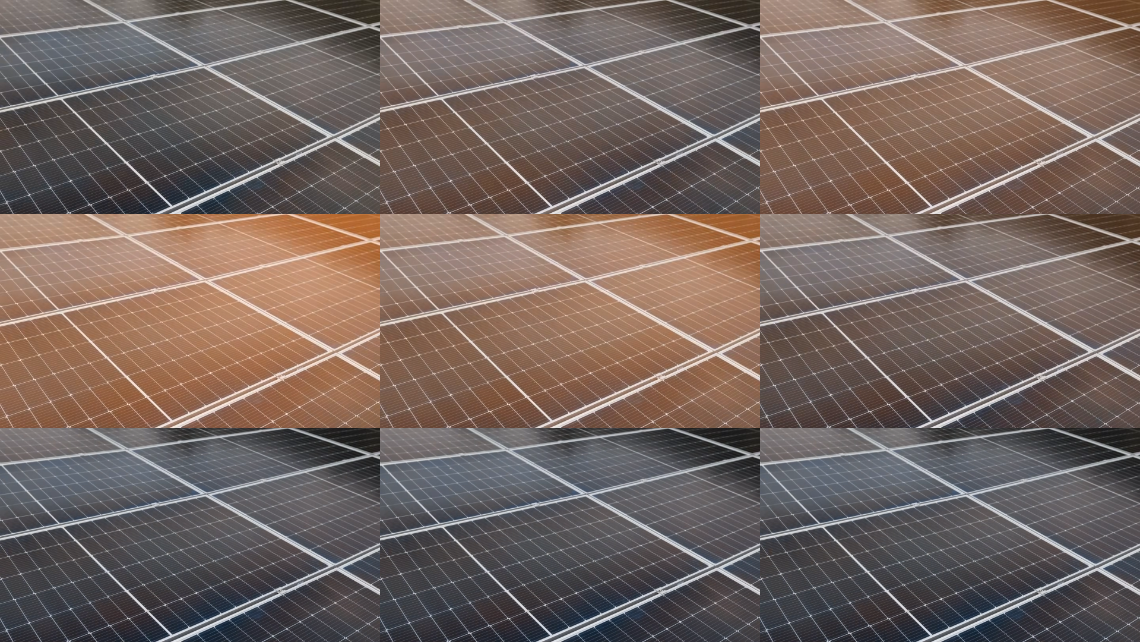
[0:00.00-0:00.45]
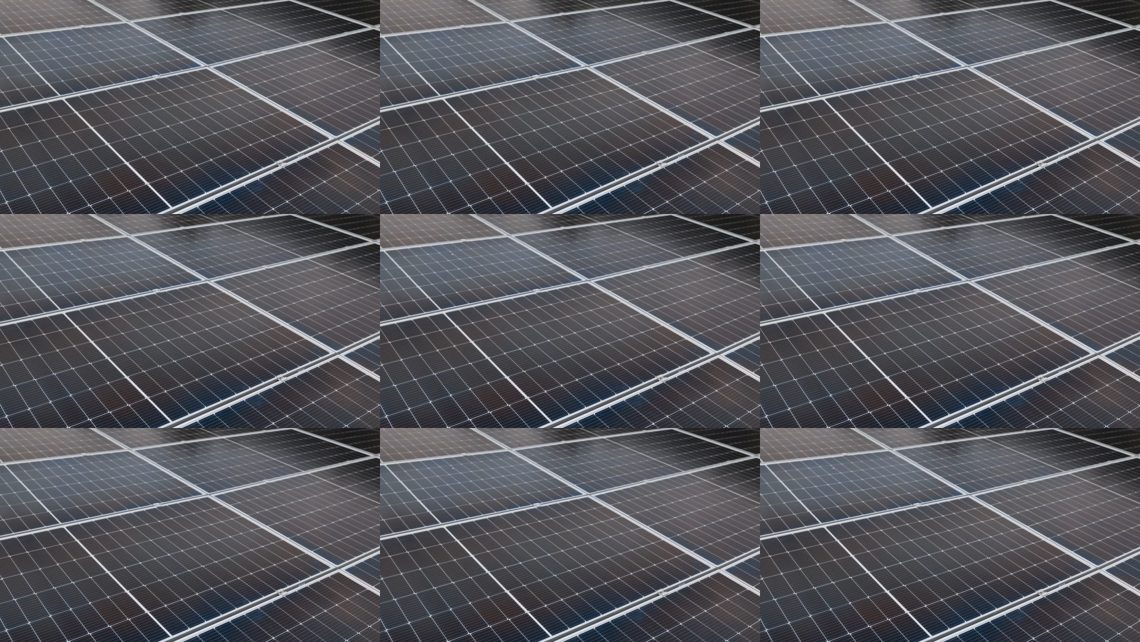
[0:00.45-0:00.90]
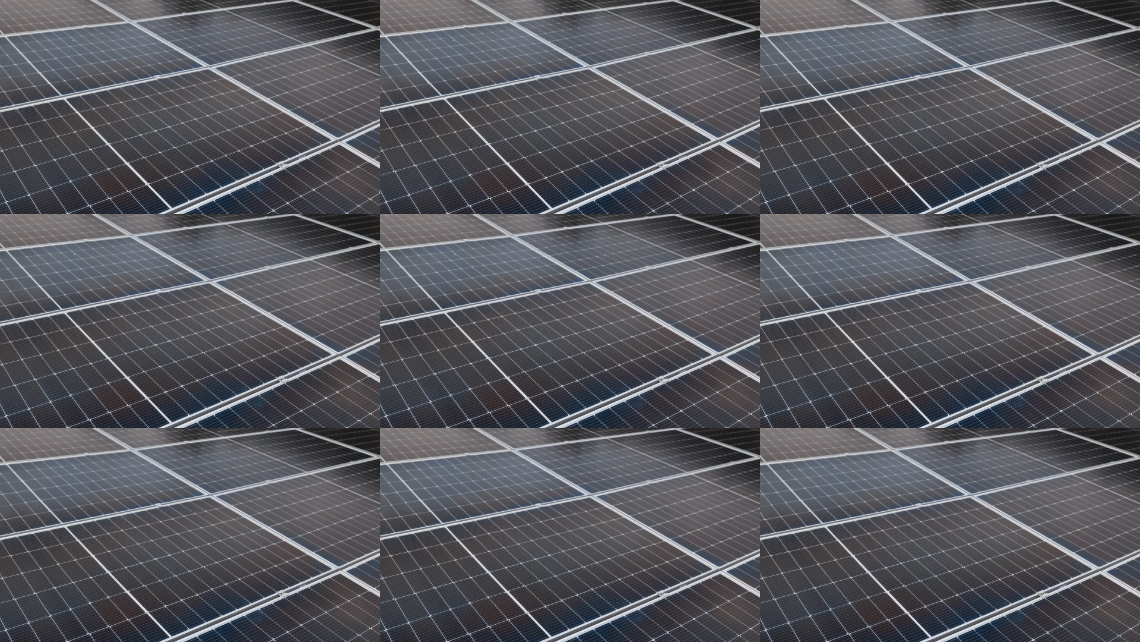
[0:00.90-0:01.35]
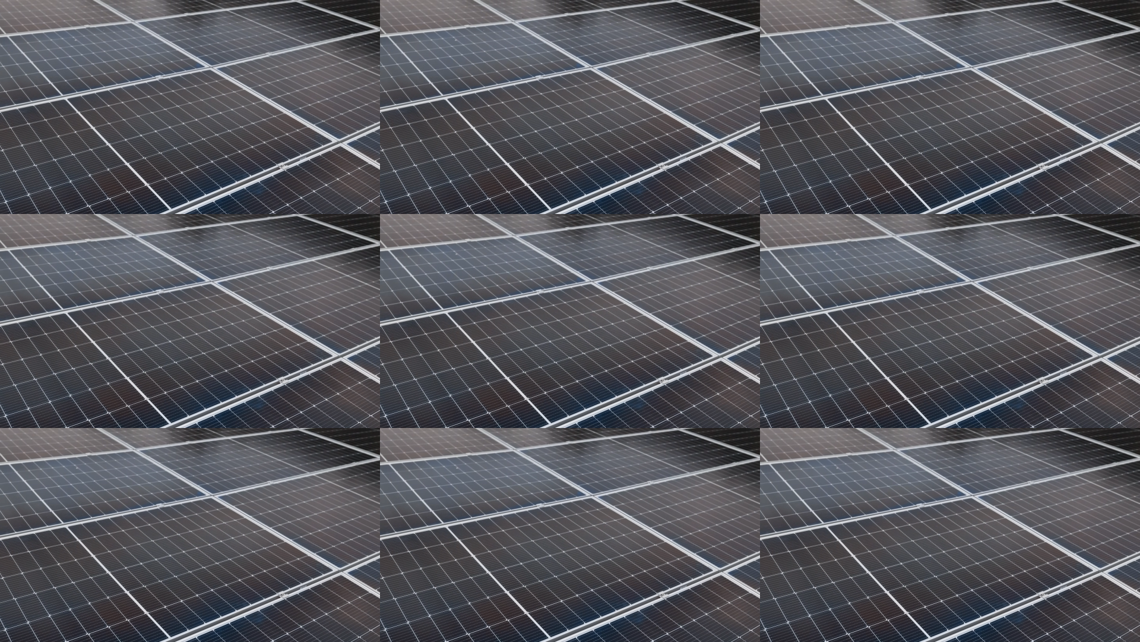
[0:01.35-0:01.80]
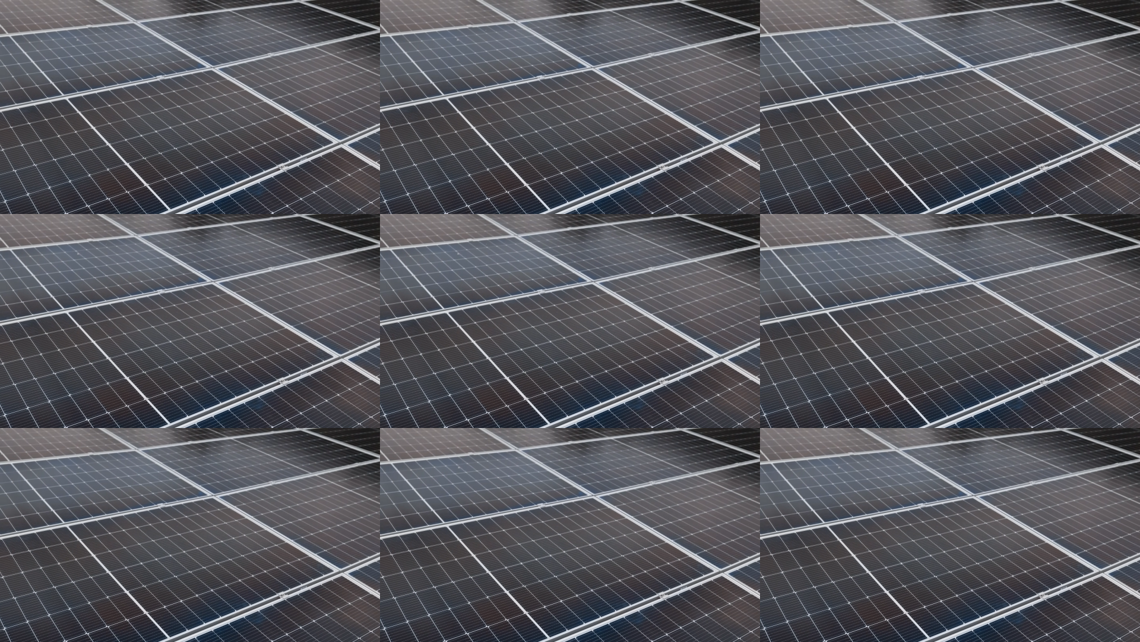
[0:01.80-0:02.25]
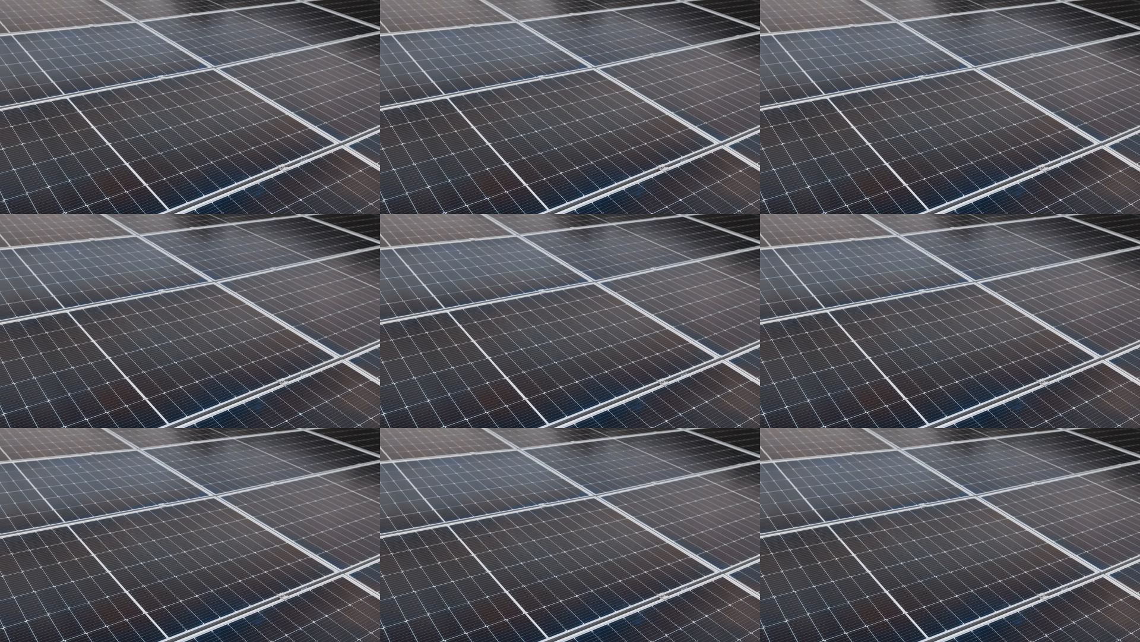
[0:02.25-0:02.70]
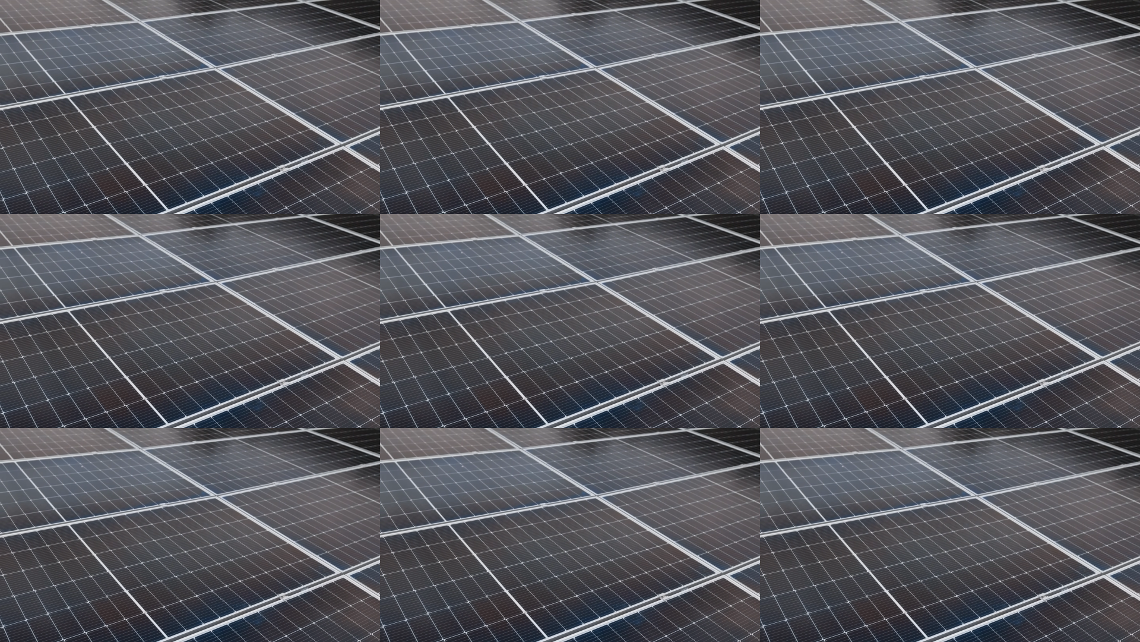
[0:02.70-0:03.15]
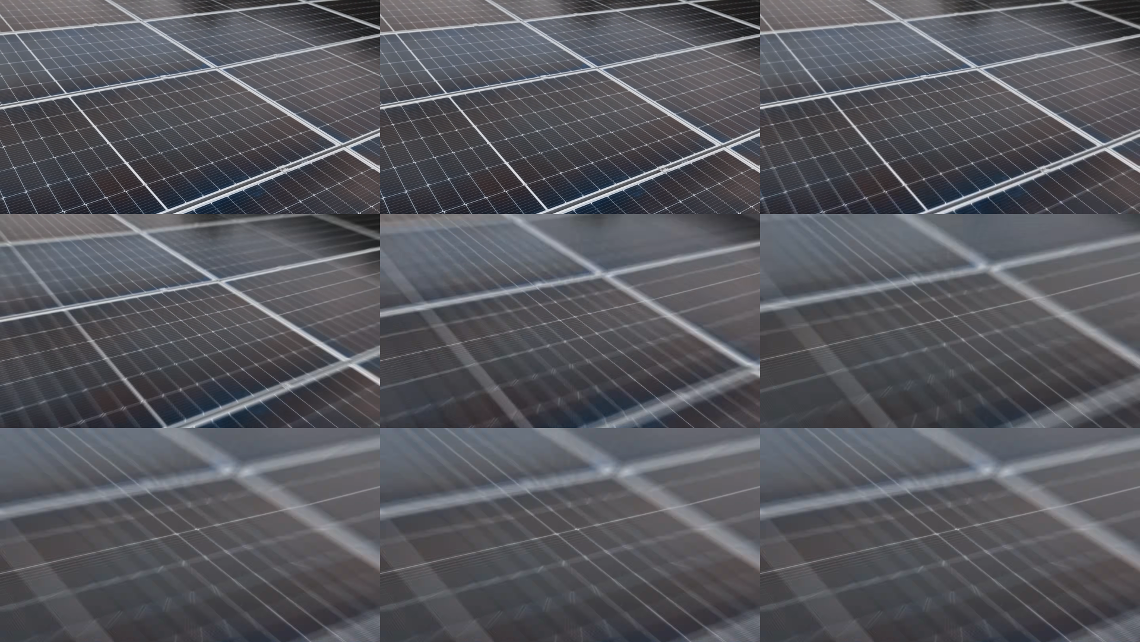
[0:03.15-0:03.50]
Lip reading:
No face is visible, so there are no lips to read.